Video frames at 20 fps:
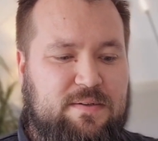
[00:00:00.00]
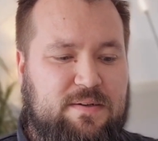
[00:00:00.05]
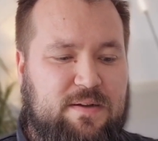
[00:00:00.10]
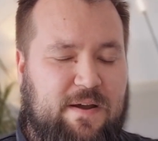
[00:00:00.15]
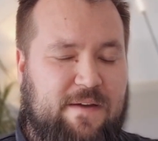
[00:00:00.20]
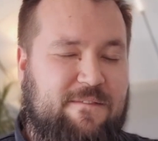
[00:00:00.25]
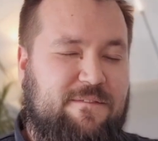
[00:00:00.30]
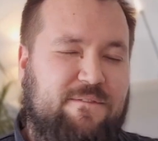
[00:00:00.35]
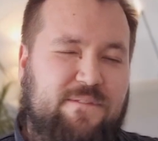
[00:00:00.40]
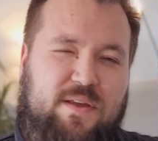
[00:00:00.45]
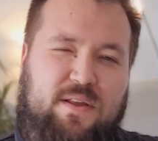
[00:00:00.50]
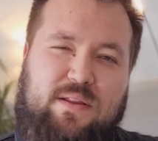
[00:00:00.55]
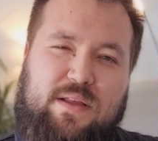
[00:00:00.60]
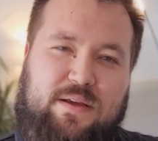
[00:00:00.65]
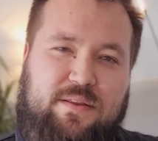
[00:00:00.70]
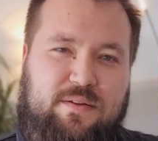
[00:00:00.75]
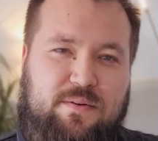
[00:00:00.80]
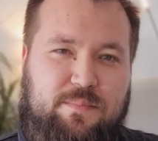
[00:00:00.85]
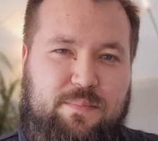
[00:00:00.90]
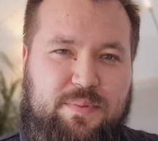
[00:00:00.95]
I feel
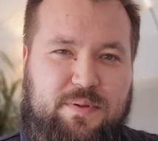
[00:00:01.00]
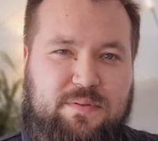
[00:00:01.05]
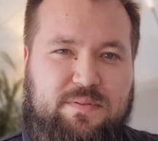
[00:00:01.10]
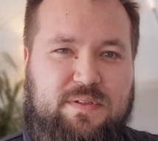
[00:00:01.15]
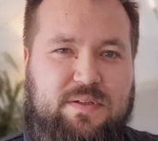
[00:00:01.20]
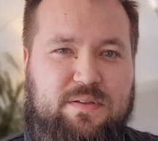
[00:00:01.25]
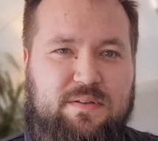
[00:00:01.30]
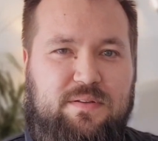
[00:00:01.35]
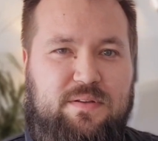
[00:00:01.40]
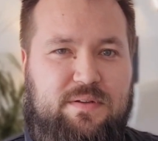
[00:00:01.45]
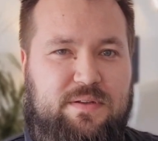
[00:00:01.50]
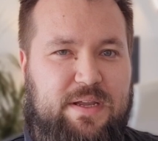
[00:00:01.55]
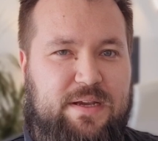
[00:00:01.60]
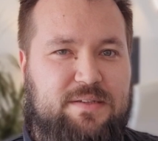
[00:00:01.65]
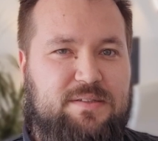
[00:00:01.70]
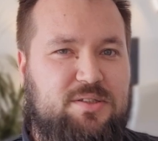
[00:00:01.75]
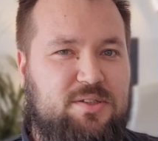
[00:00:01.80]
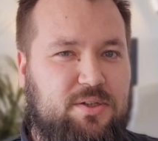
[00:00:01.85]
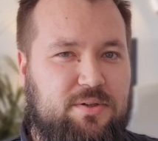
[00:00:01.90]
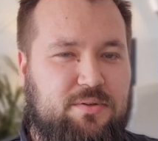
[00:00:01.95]
like they're building the
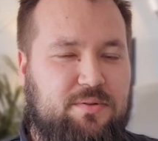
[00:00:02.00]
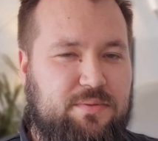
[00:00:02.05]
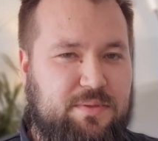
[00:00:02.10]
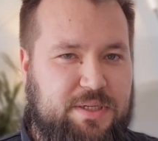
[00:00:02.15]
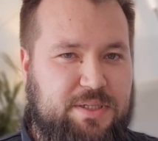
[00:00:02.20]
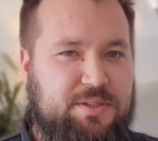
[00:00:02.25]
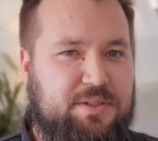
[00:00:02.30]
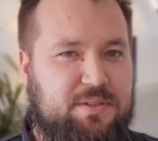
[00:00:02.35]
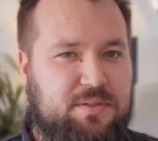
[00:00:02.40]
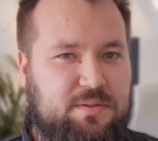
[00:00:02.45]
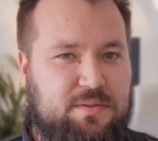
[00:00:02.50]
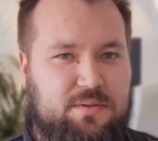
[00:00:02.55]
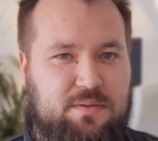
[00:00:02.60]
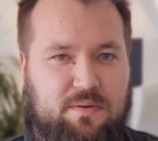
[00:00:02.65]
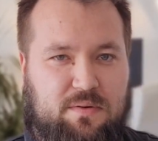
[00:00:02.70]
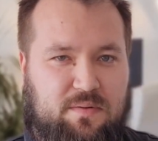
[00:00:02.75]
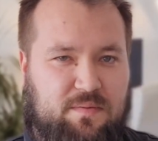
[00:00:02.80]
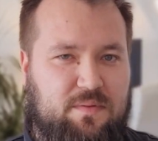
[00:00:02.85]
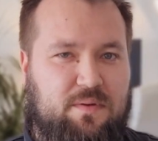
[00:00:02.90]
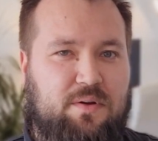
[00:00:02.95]
next generation
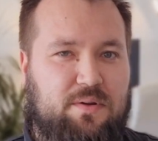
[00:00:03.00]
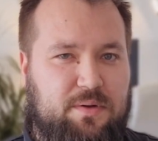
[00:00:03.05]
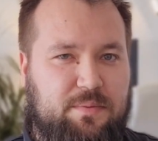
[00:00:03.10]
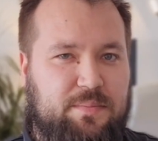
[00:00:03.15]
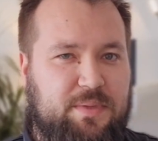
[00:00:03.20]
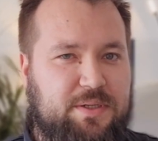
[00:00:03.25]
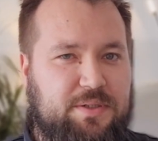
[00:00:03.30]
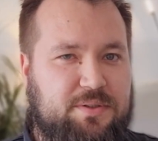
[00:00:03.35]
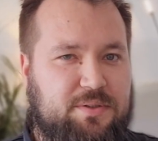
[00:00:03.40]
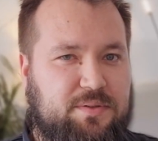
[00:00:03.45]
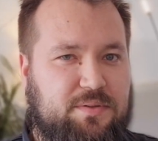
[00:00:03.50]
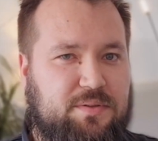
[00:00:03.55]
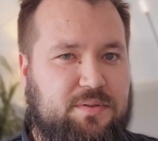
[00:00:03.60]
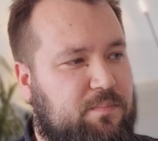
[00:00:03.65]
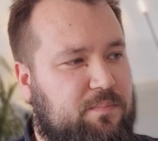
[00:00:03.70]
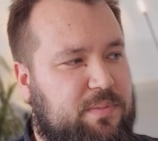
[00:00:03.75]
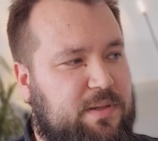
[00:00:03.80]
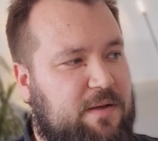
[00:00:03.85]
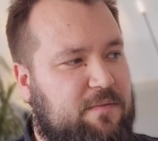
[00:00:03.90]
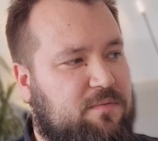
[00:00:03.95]
of automation
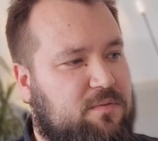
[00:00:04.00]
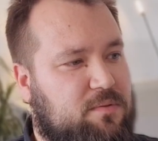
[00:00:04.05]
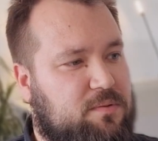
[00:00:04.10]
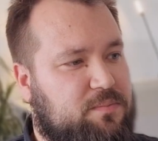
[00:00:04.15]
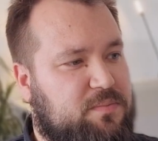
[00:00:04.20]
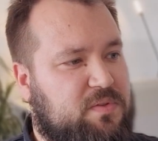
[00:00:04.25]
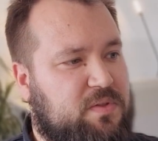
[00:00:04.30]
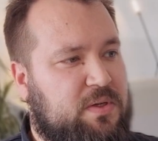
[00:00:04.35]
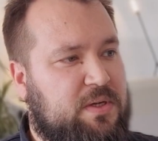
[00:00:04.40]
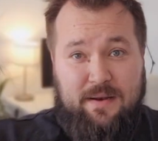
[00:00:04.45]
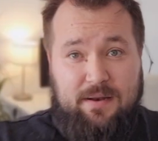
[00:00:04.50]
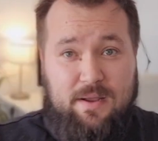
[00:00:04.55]
platforms.